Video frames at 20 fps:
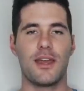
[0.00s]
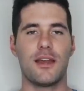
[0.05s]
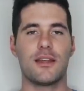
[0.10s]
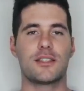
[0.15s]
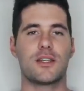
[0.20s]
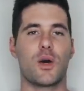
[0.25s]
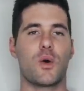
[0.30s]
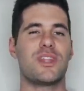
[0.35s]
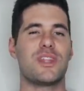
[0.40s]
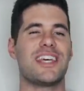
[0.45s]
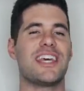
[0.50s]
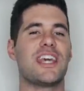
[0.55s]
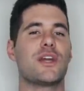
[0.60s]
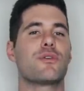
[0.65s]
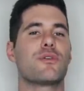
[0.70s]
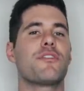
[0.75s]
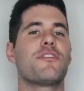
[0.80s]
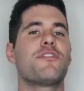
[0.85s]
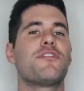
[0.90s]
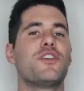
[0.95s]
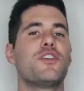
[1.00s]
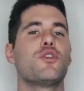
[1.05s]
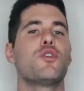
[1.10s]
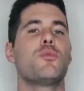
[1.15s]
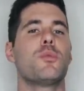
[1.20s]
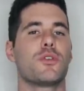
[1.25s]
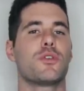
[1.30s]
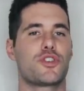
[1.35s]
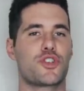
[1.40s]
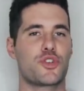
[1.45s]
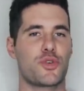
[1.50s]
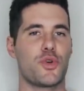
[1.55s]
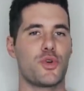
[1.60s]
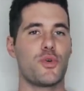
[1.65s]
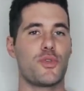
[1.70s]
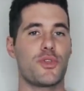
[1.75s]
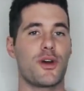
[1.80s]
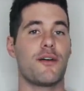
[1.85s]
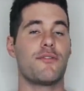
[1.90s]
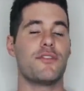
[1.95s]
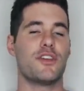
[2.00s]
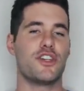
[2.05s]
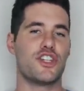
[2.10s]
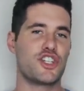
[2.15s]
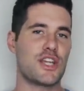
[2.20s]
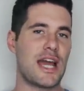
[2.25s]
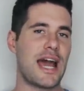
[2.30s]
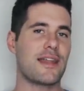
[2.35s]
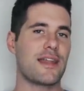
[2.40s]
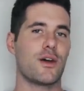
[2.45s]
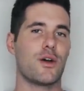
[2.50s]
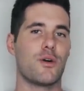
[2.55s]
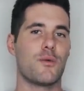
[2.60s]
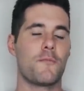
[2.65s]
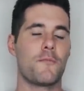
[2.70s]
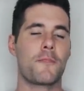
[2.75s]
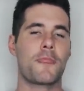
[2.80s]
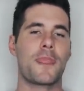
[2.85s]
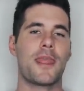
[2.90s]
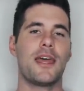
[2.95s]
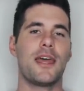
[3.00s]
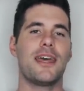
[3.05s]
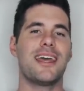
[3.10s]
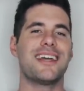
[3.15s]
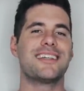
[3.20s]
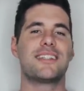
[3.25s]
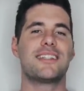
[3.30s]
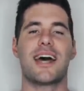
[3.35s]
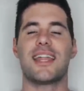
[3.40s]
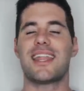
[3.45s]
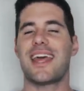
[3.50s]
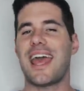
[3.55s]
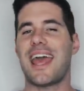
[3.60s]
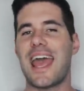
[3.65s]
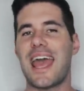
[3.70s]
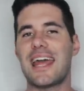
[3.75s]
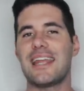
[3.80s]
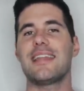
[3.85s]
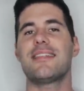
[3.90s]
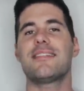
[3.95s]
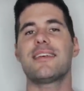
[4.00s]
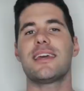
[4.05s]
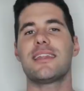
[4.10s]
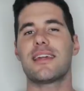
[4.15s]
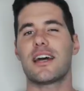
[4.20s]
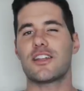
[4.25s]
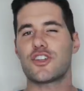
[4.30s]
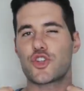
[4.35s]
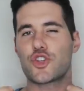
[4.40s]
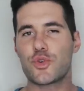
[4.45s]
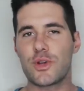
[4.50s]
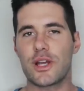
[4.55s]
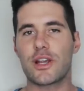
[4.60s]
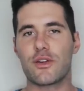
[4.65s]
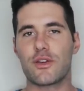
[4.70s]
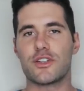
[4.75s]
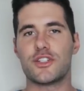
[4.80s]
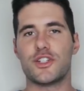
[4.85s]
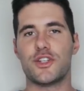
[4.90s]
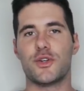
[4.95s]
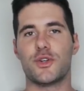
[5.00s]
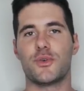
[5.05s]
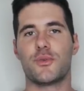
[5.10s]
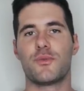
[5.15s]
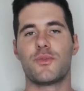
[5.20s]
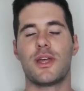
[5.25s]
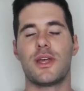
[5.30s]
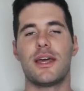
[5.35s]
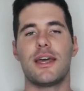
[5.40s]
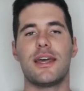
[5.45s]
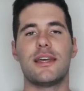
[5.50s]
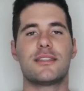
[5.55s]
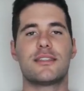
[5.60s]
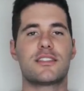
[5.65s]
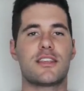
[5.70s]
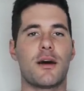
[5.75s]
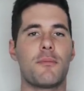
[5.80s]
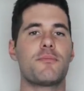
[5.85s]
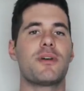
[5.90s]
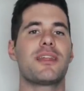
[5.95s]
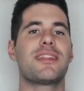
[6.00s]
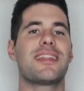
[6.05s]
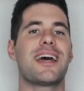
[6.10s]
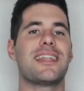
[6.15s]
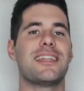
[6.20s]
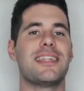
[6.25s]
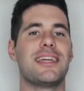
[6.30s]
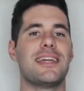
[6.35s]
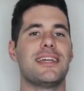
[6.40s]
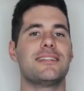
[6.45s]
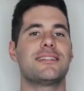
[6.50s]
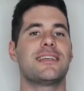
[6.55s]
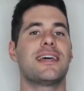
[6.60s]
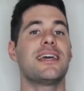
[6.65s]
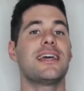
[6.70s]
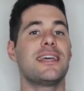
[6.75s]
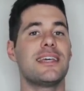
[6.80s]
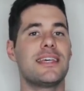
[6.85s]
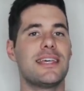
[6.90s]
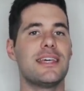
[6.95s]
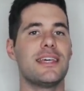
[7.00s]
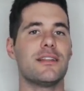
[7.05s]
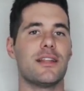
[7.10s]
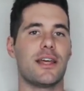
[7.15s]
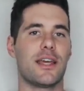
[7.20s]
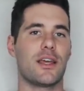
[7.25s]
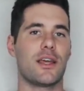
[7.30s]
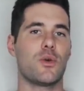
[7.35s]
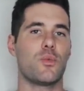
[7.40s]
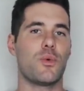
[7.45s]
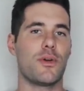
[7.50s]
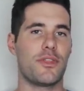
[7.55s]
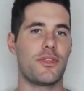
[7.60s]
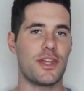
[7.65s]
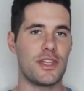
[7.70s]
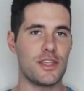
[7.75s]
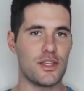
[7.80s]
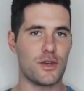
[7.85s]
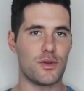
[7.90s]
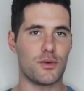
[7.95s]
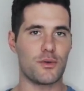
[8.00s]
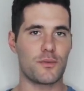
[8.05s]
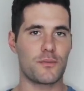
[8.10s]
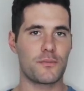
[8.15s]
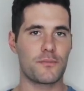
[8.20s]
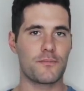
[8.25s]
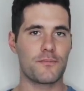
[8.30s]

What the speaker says: So the irrefutable truth of the shadow is that anything that triggers you is something that needs healing within you.